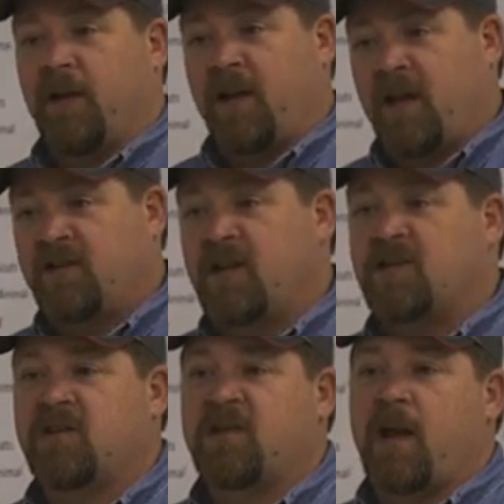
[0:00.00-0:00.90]

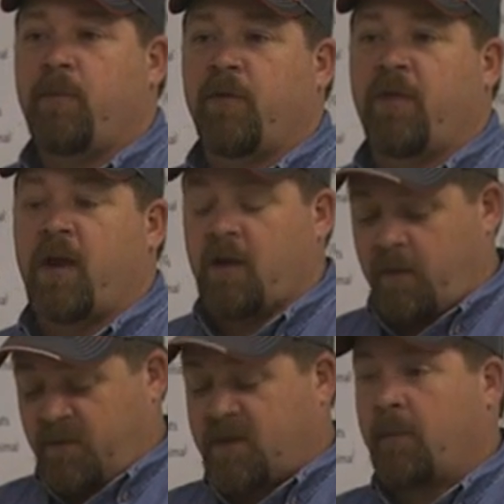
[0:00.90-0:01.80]
Easiest example to think
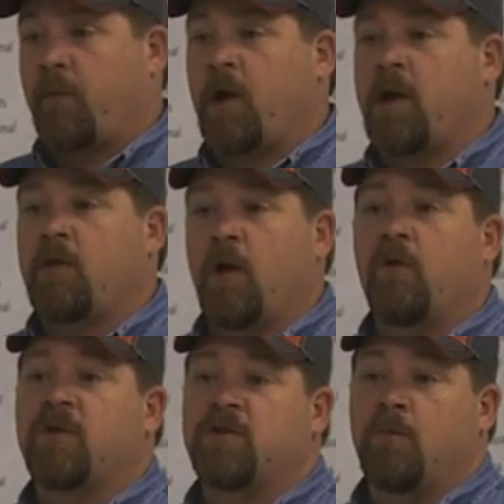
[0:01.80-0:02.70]
of is that breeding
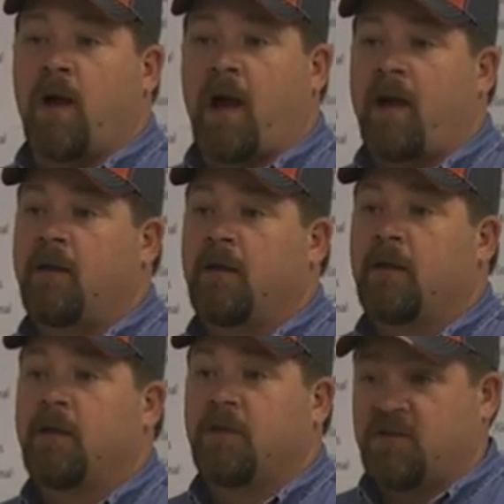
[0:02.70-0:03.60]
doe that you buy.
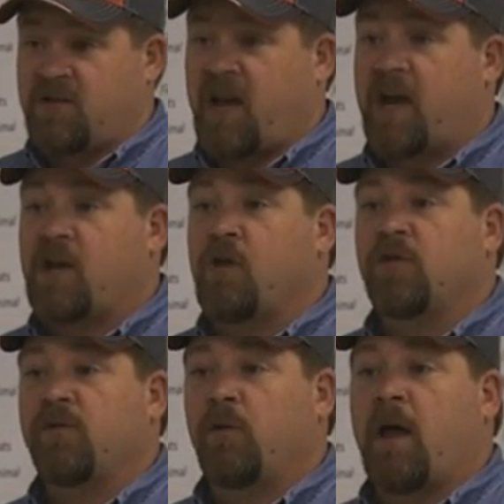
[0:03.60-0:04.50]
She's got a
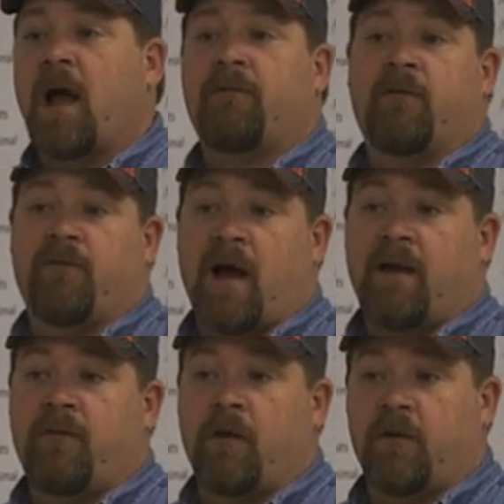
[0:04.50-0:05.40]
useful life of
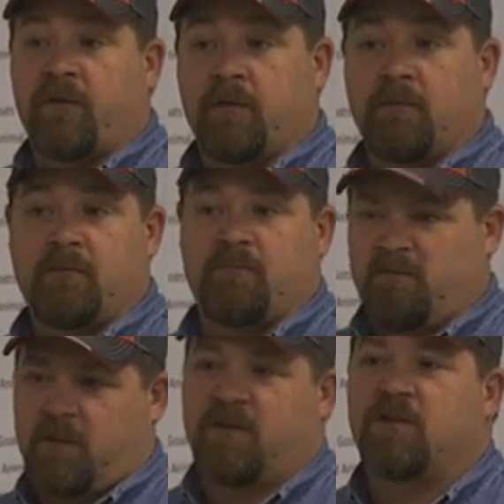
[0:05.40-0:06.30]
5 years.
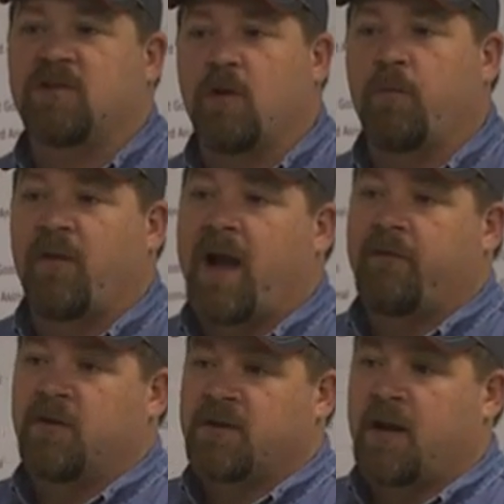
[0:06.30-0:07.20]
Let's just throw
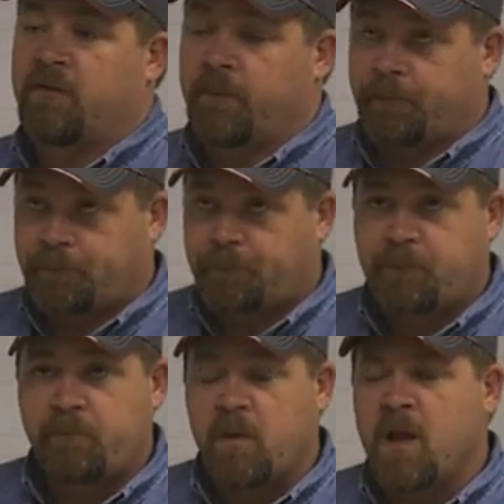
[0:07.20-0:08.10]
5 years out there.
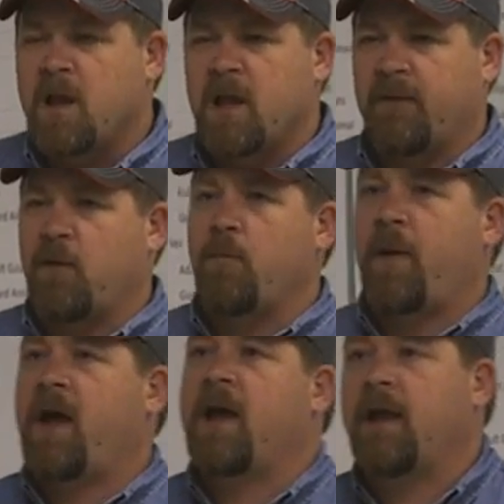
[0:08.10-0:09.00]
If you
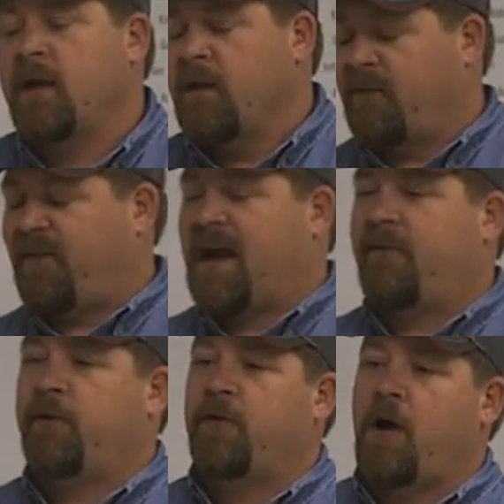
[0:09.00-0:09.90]
pay
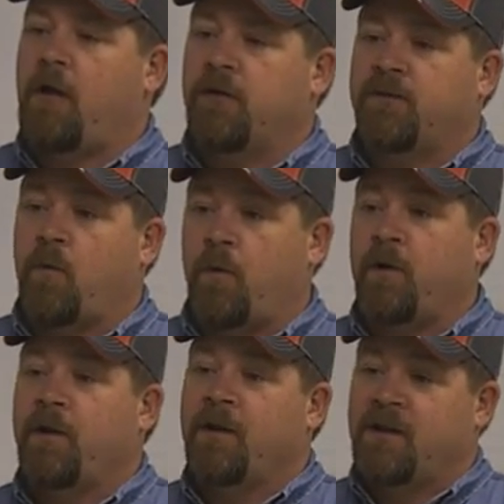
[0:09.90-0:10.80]
$500 for
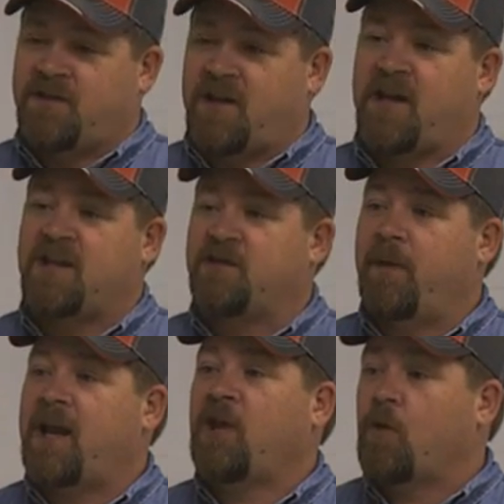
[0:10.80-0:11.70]
her, she needs to
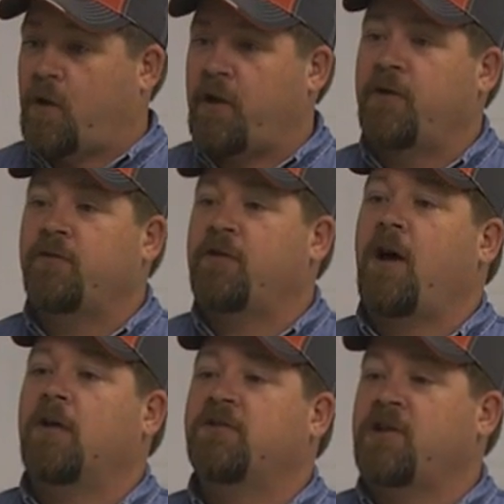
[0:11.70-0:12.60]
make you
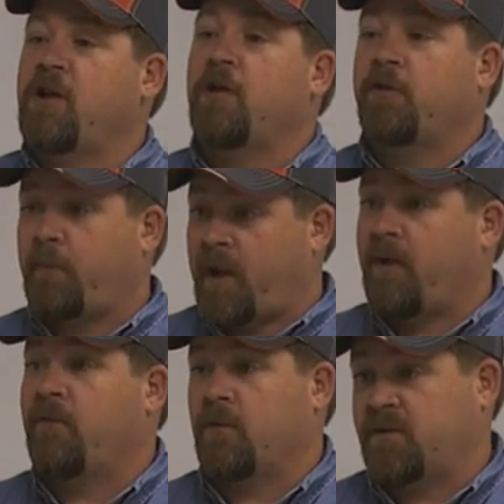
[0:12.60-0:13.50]
$100 a year to
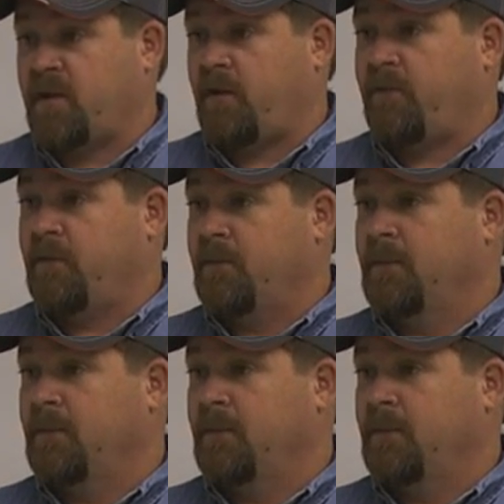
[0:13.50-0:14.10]
pay for herself.